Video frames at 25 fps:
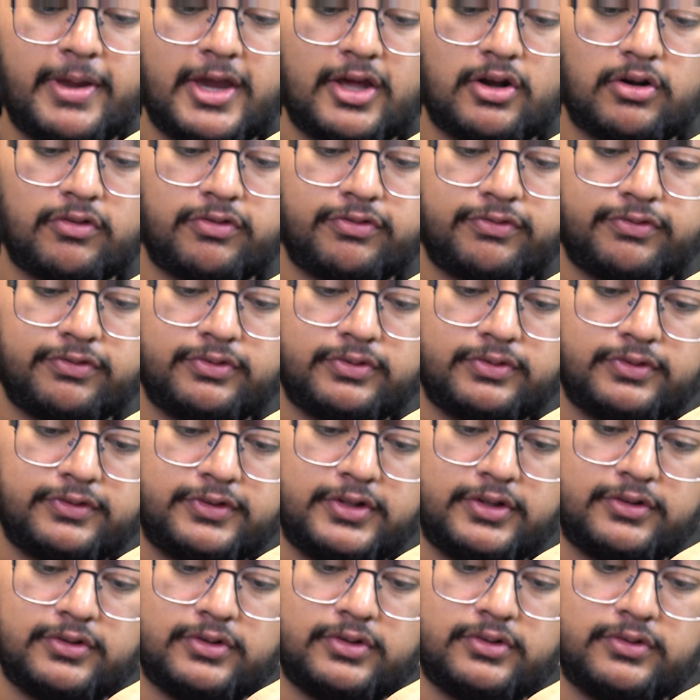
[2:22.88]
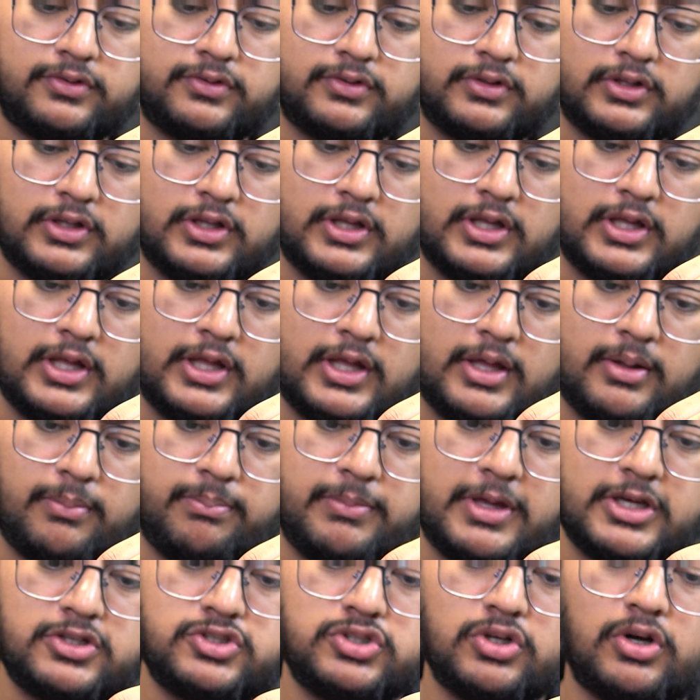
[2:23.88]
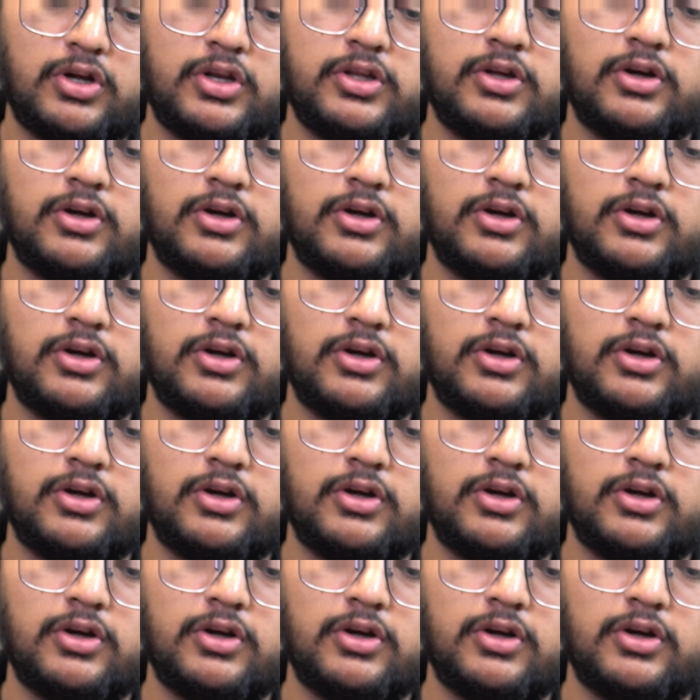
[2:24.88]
pair of scissors. Make sure